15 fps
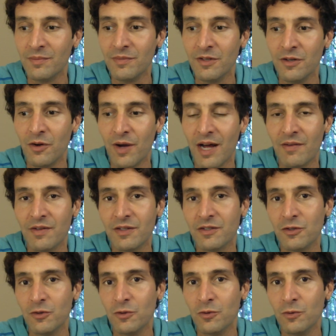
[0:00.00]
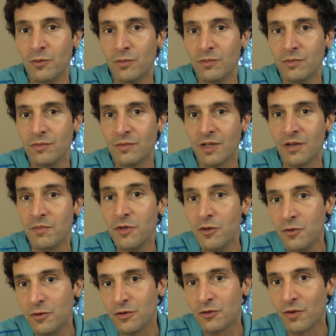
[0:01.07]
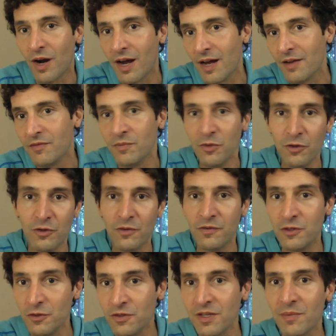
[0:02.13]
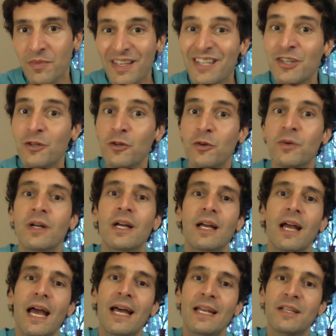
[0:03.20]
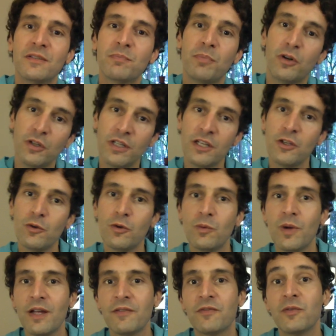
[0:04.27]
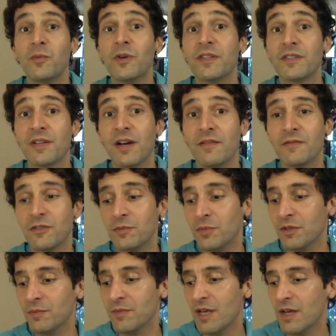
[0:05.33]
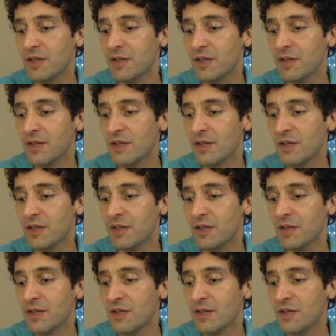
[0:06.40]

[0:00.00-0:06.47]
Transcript: you know, having to commute, drive, move, do something new, and it's pulling you away from what's comfortable.